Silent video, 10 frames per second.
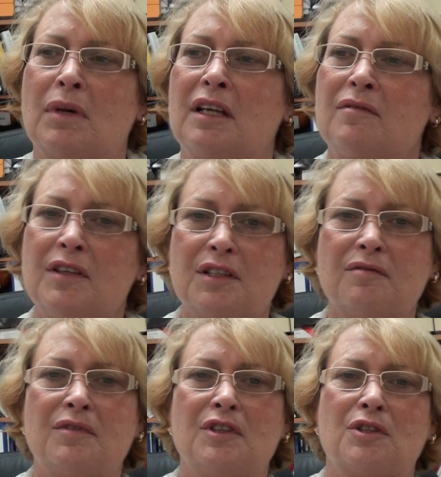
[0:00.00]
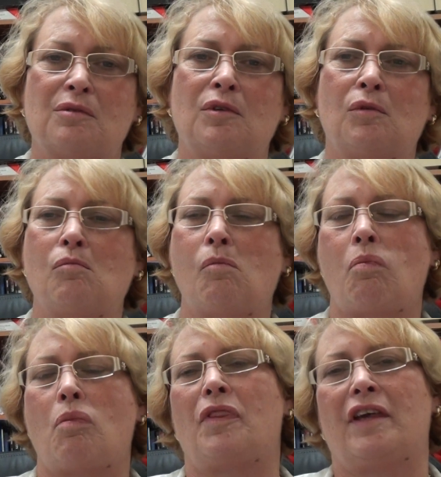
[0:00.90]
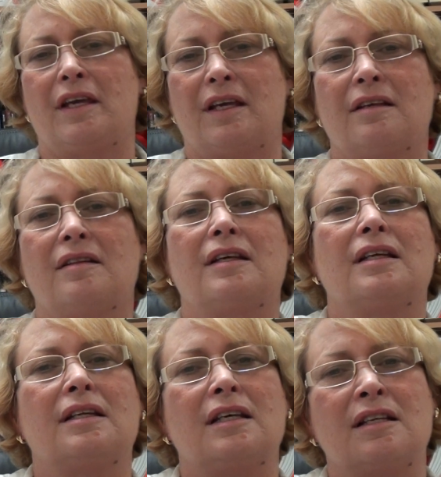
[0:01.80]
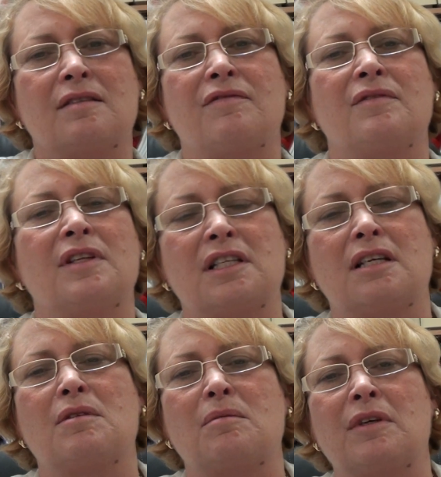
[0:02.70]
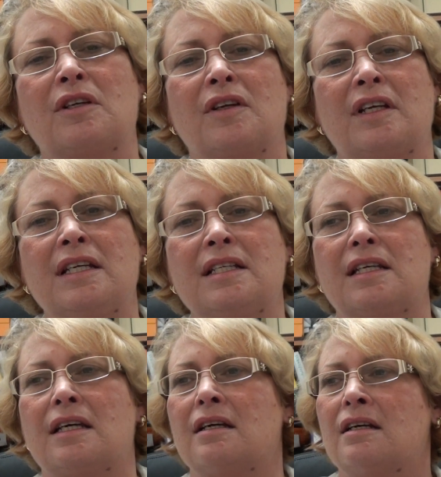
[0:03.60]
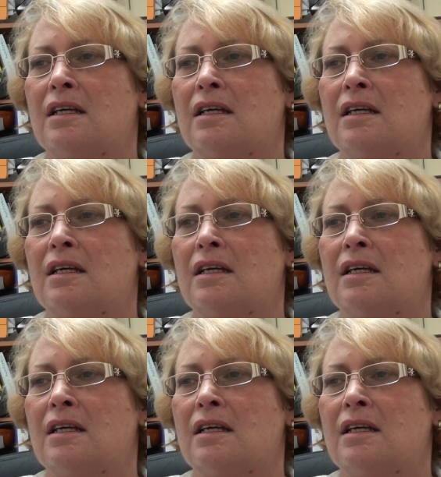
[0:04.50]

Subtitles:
but if it's a visual thing, then it seems to be a lot easier.